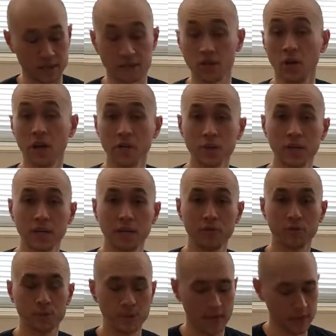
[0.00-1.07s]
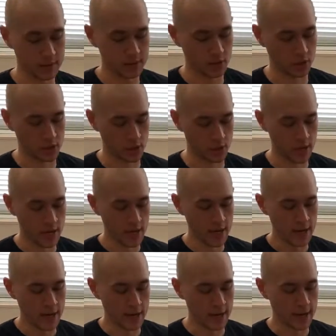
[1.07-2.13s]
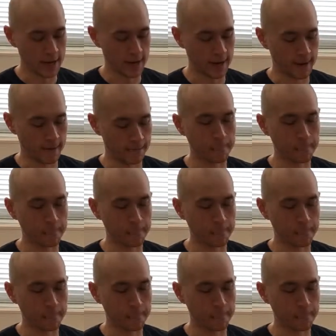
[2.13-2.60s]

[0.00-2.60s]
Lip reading: It's laundry day for me, so a